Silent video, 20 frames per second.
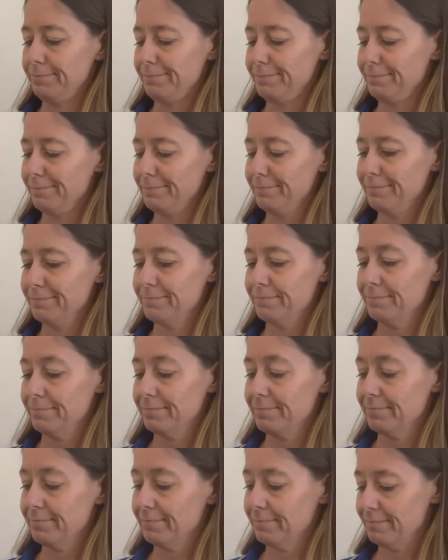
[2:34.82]

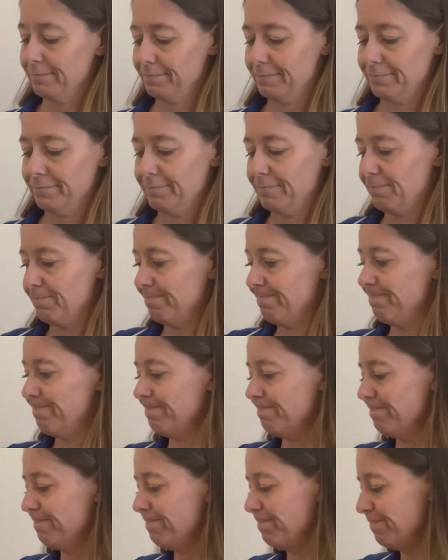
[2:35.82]

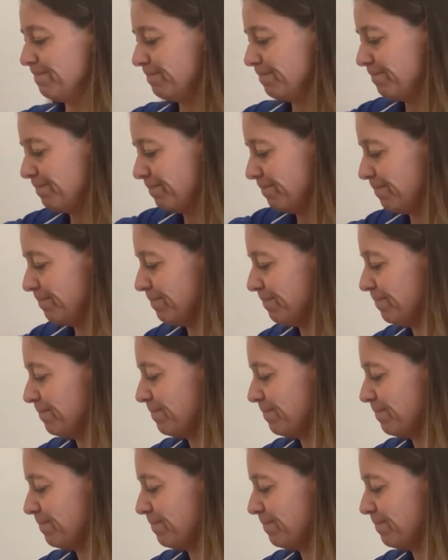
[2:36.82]
Nobody speaks.